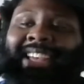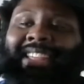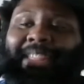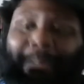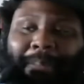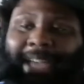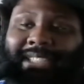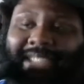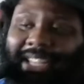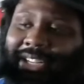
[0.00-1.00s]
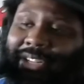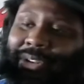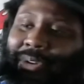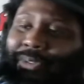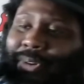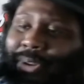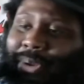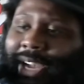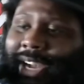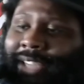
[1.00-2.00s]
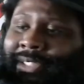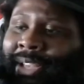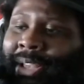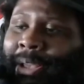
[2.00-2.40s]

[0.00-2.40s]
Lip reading: the best thing to do for you guys.